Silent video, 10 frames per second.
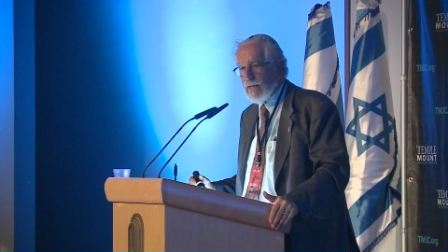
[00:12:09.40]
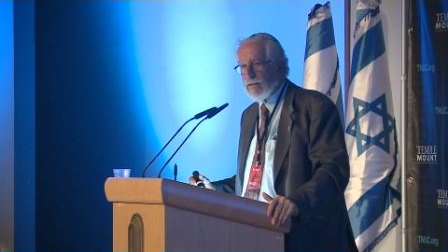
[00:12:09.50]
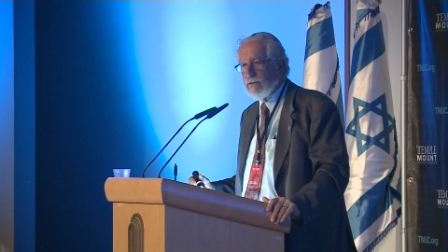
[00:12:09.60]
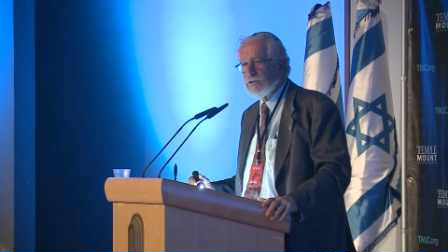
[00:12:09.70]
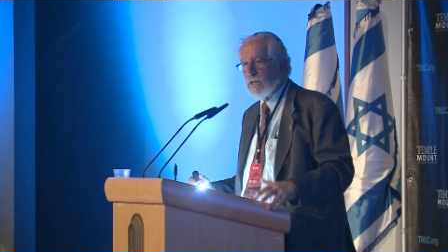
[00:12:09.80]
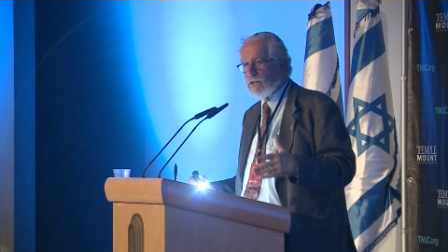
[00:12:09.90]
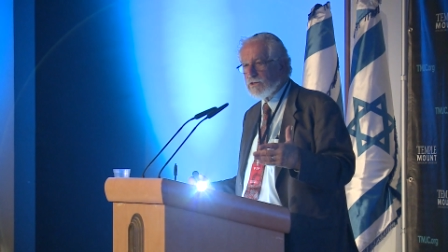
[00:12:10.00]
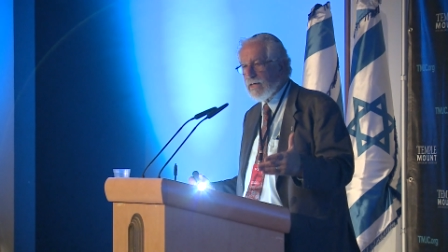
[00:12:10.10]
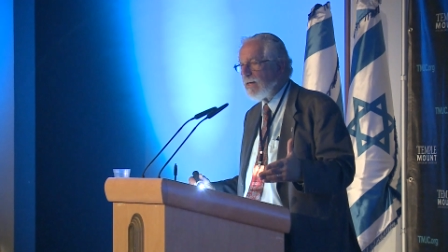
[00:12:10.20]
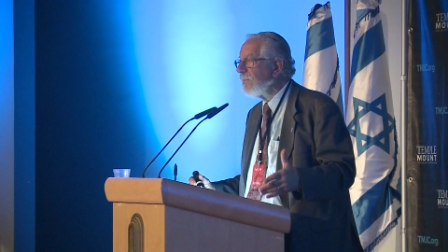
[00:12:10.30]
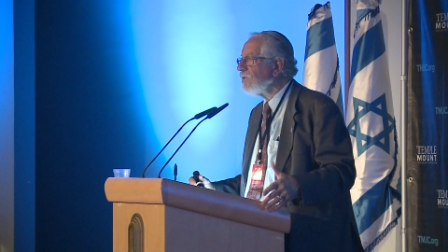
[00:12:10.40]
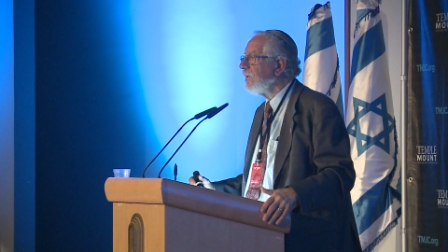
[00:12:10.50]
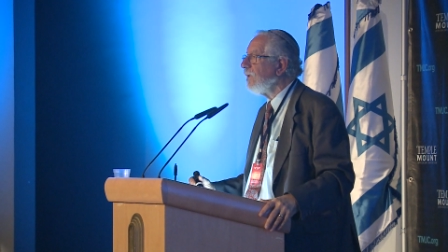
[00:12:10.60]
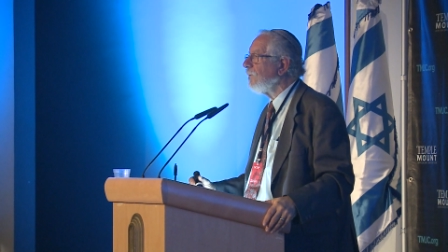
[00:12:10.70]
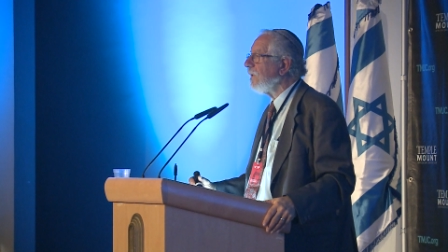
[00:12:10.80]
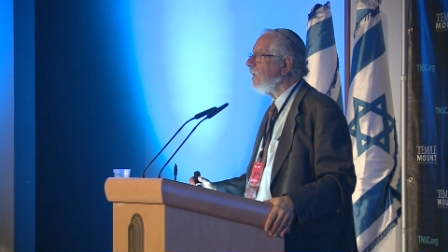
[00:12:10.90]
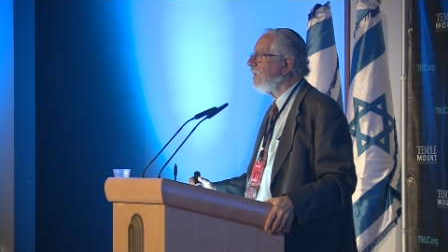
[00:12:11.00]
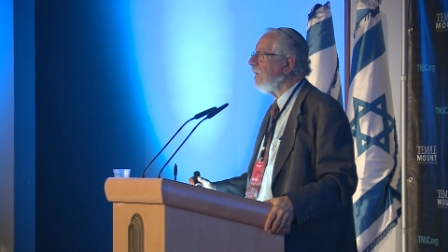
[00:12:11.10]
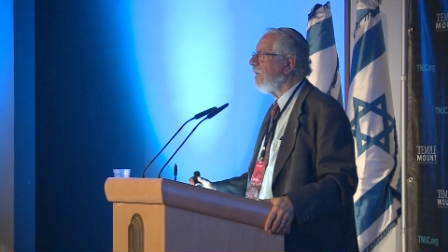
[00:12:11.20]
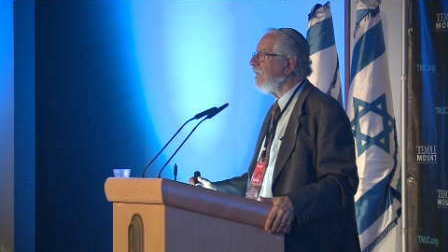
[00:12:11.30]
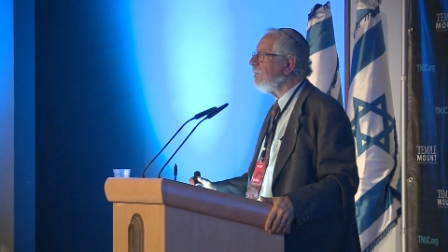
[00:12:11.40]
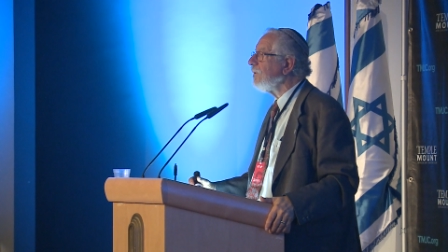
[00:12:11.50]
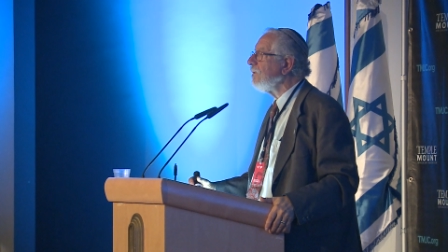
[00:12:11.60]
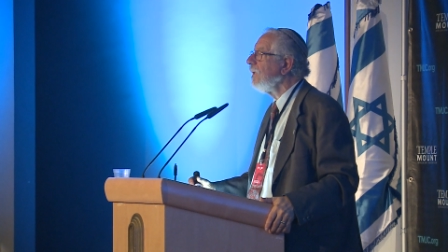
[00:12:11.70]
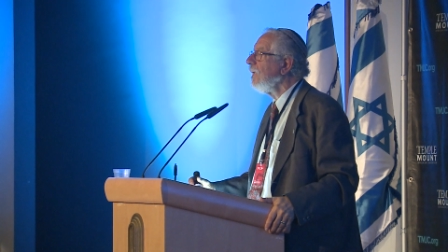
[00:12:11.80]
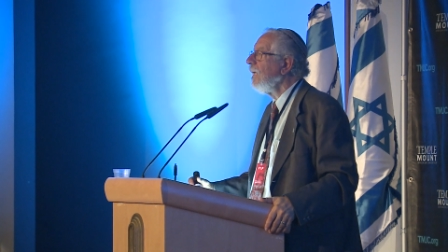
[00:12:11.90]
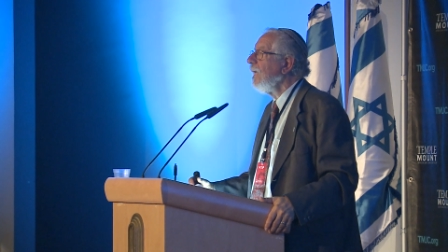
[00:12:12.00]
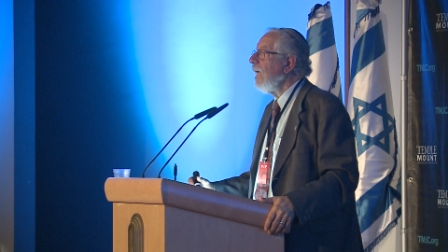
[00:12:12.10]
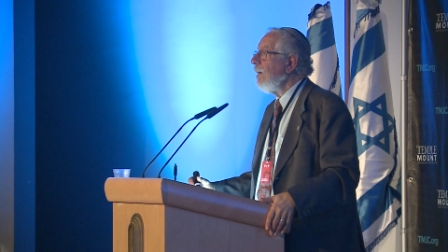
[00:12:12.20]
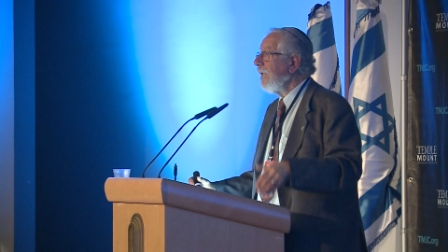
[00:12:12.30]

Gate, Shar Shem, as we know it in, in Hebrew, and